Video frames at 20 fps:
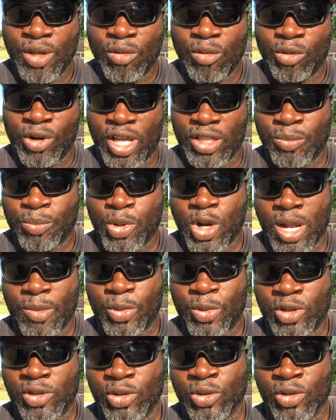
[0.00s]
without the
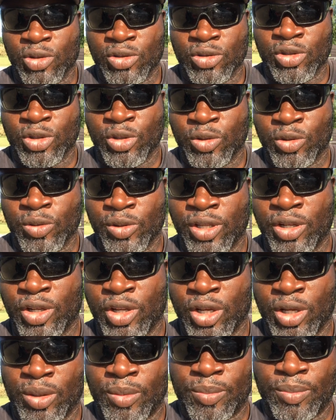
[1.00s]
proper tools, you
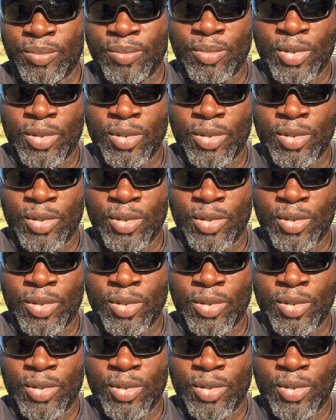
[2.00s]
end up